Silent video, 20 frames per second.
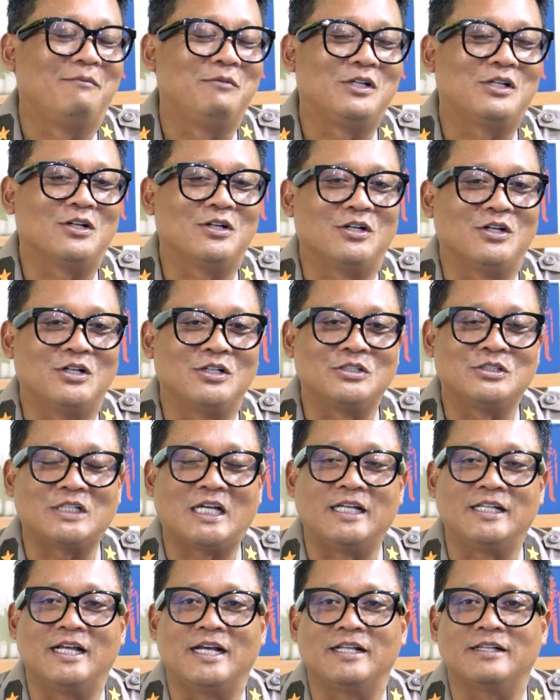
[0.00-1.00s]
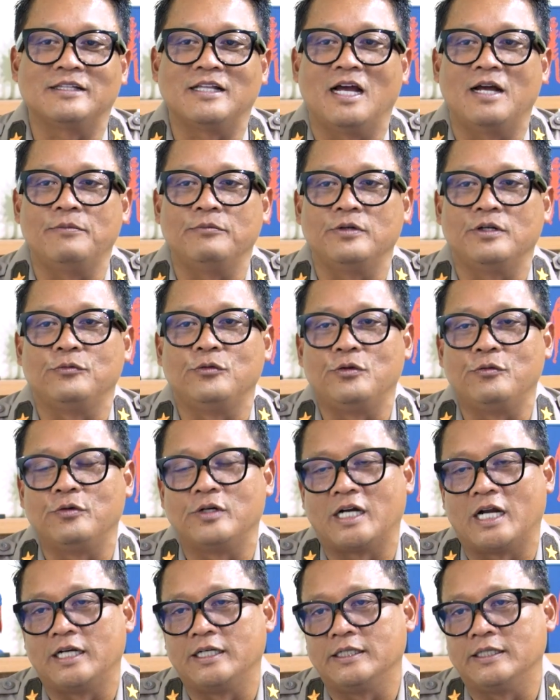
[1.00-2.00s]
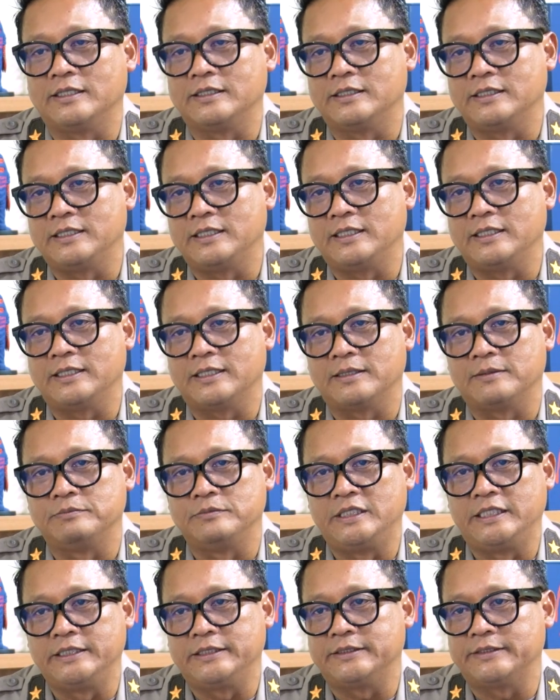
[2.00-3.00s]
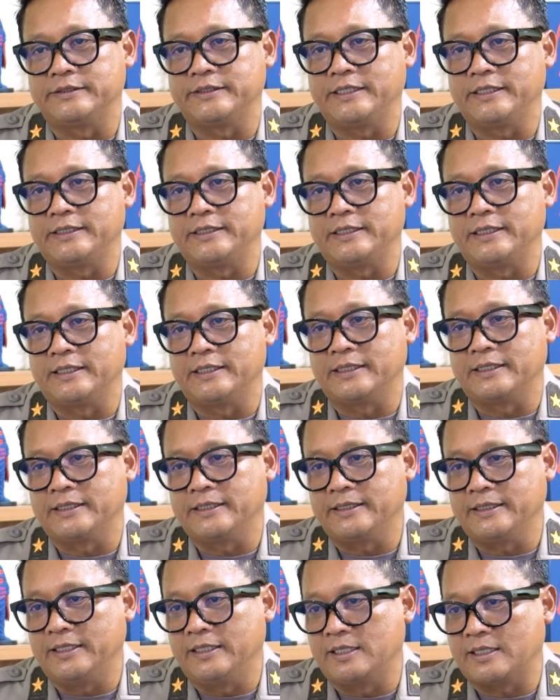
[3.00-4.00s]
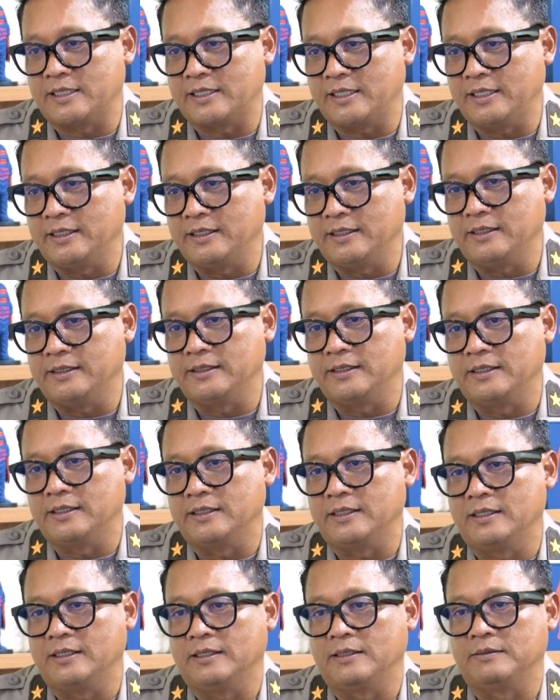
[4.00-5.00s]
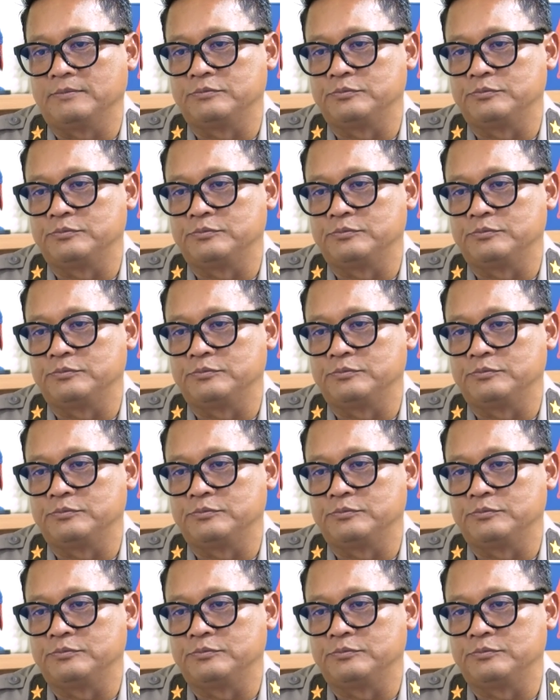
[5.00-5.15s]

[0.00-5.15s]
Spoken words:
because at that time when we were under the military era,